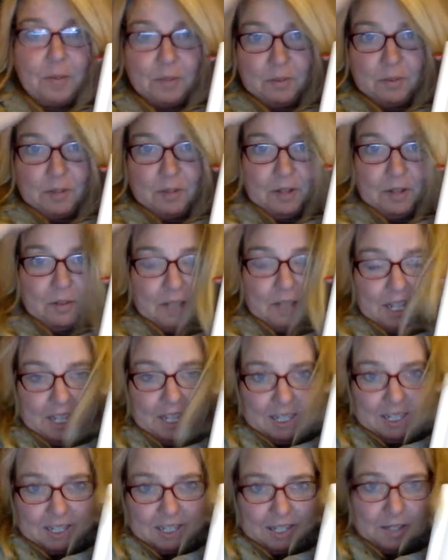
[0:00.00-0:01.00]
to work with the
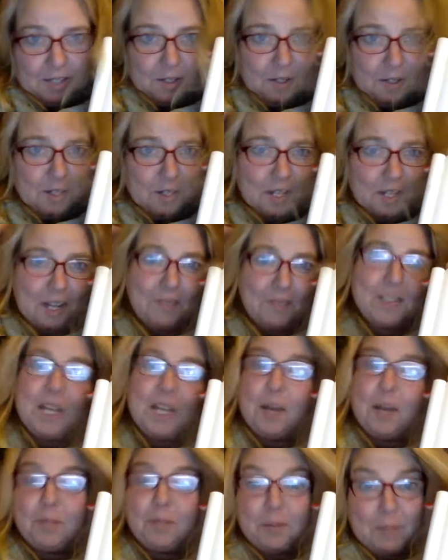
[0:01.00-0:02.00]
ancestors. I have
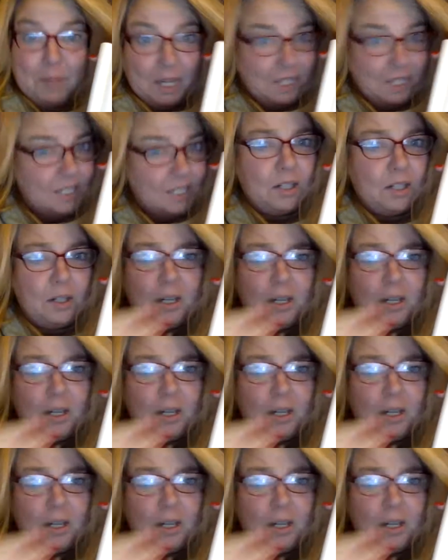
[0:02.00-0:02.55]
time to make dinner